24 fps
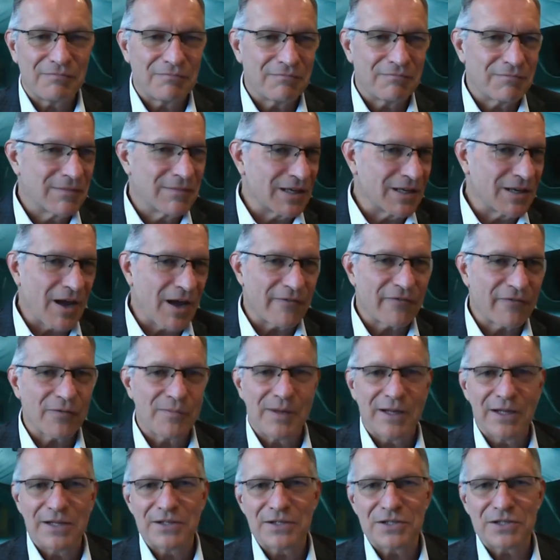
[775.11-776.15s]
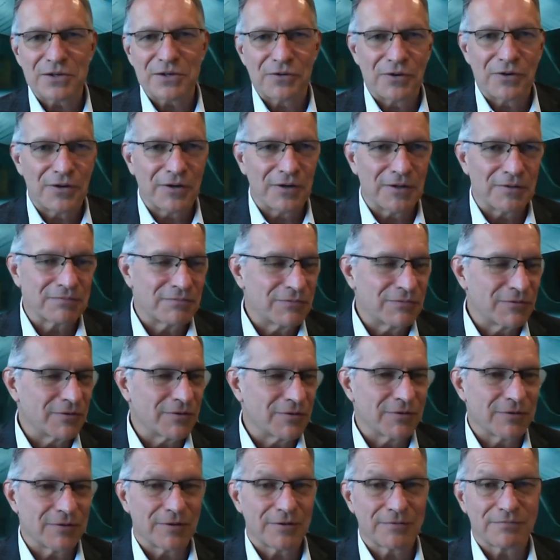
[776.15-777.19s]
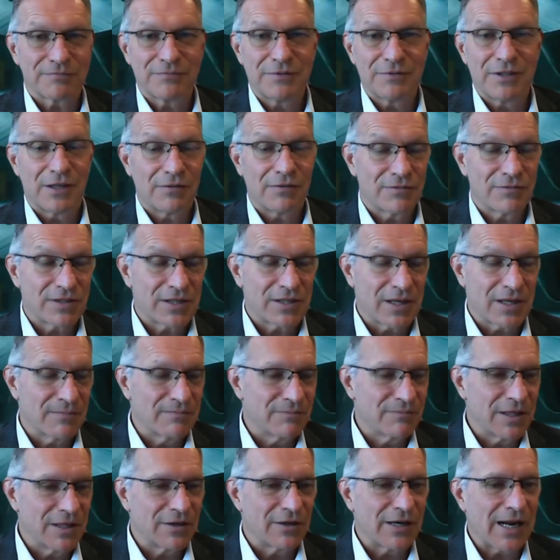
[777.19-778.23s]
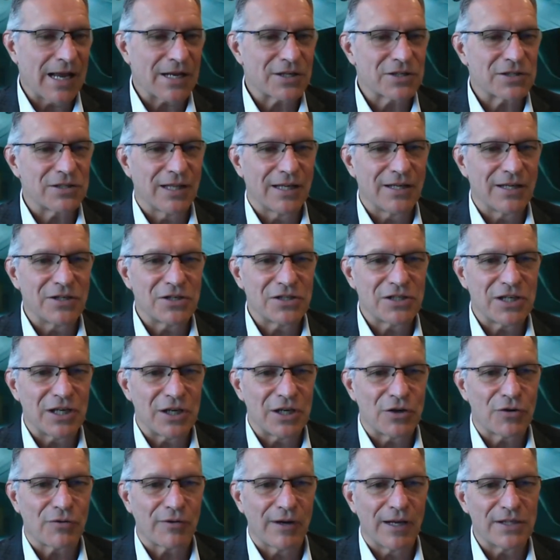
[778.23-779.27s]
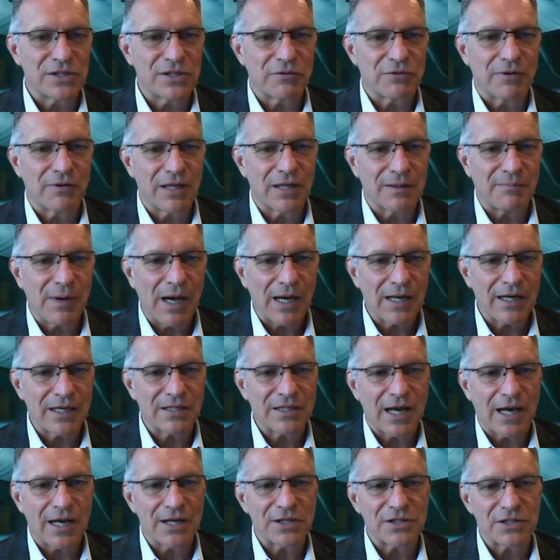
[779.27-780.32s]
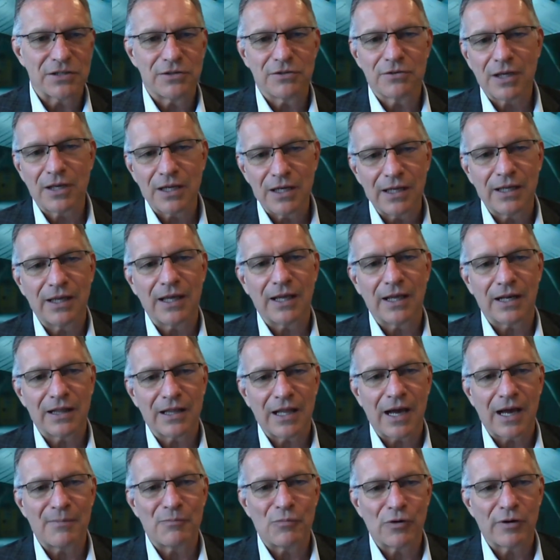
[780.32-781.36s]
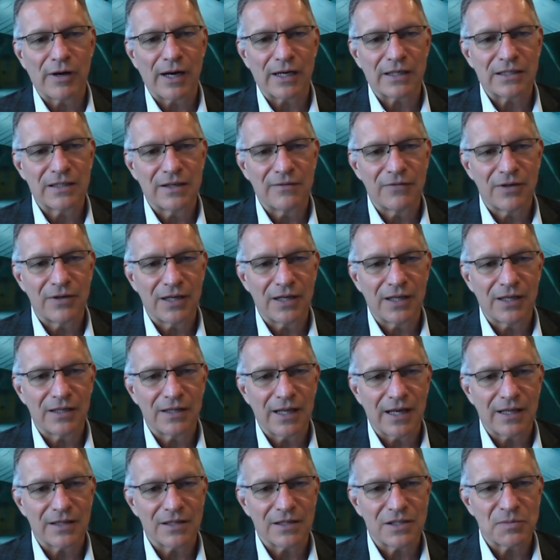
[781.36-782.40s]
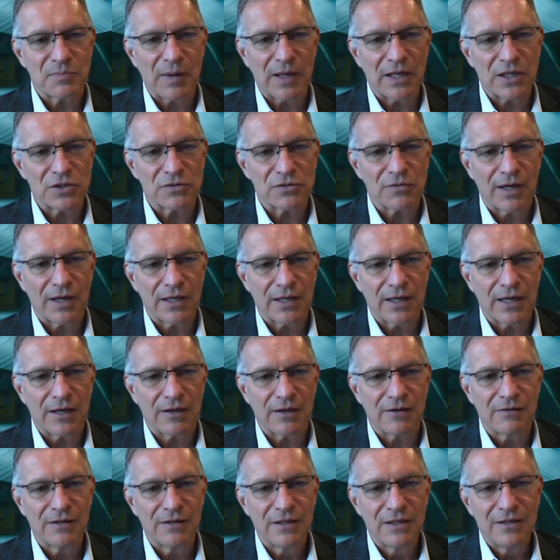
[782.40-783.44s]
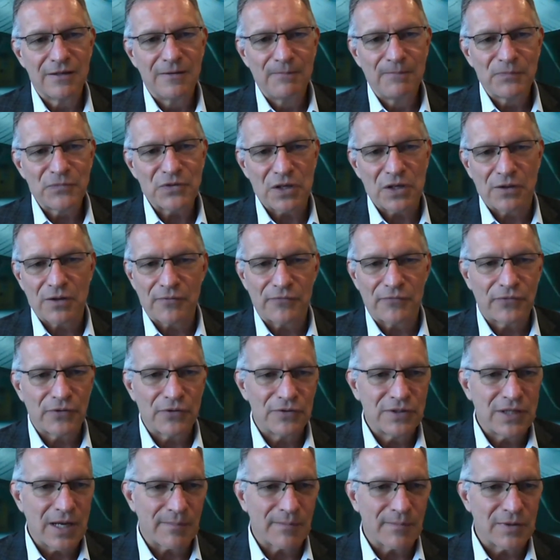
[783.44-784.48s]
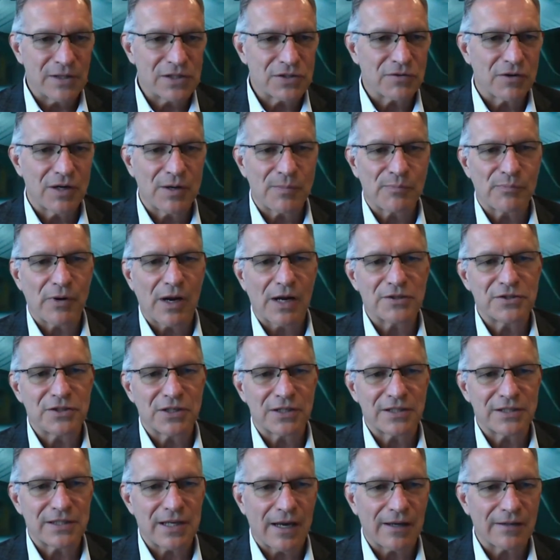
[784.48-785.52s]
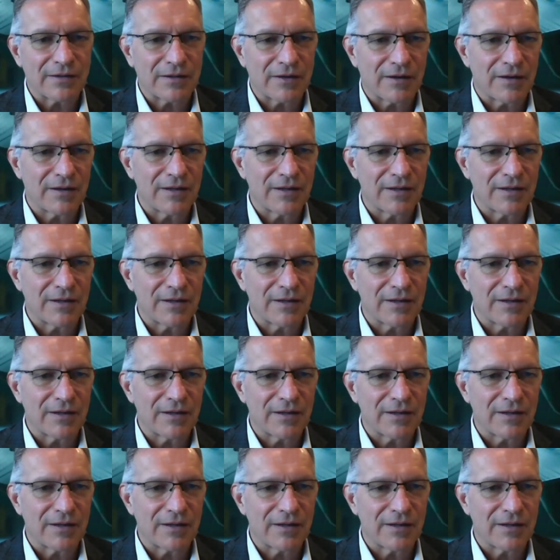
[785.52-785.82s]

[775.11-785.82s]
the governments or or you know some international agency creates a way to monetize it, you're going to get a lot more activity in that space right now so there are a few demonstrator projects out there.